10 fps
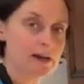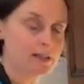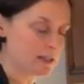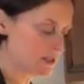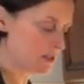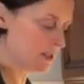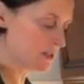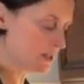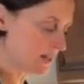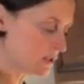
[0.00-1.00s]
that it is
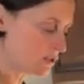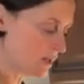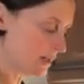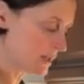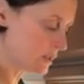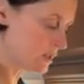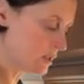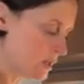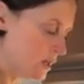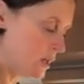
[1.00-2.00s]
yeast extract,
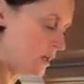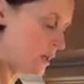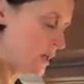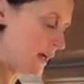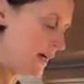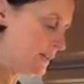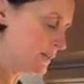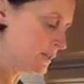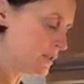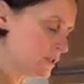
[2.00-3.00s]

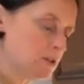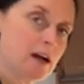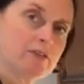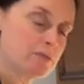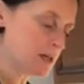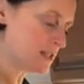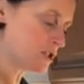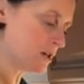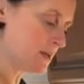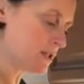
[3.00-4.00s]
and not everybody's
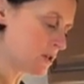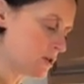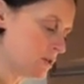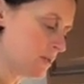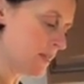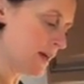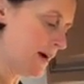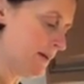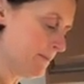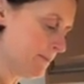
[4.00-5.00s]
tummies are good with
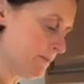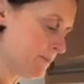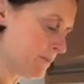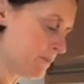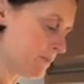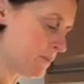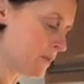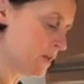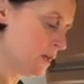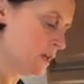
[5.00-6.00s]
that.
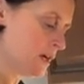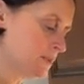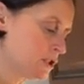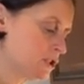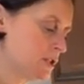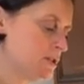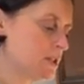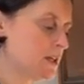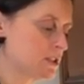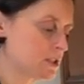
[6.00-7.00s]
I'm just
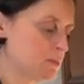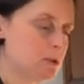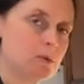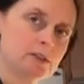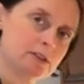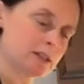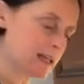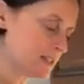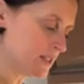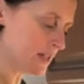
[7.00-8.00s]
using a small one to
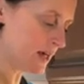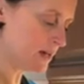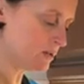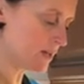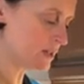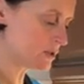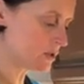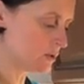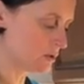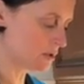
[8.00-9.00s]
get it out. That's a
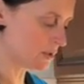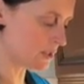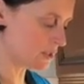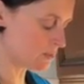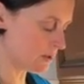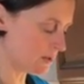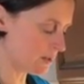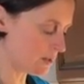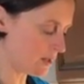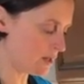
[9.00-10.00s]
1/4 teaspoon,
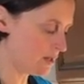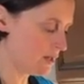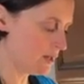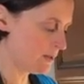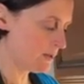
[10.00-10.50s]
I think.